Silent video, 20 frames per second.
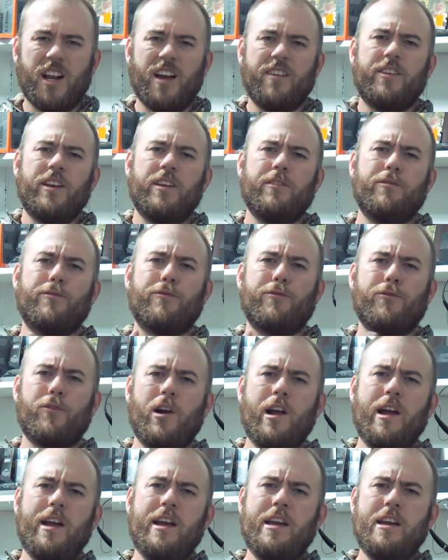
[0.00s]
have any
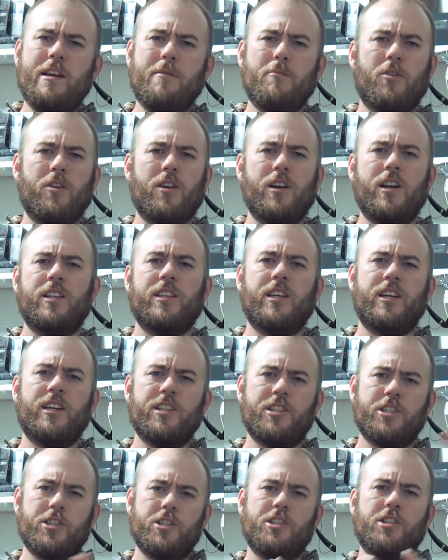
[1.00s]
frame or anything.
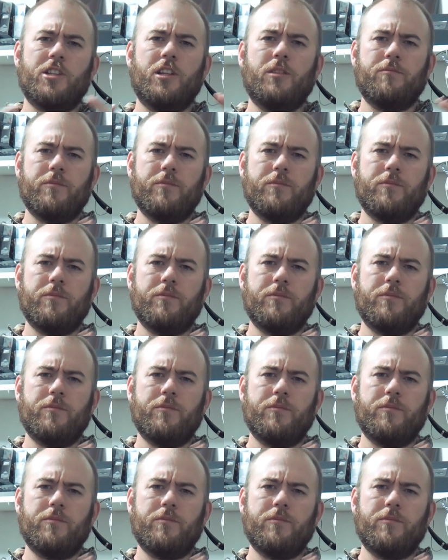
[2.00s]
It's just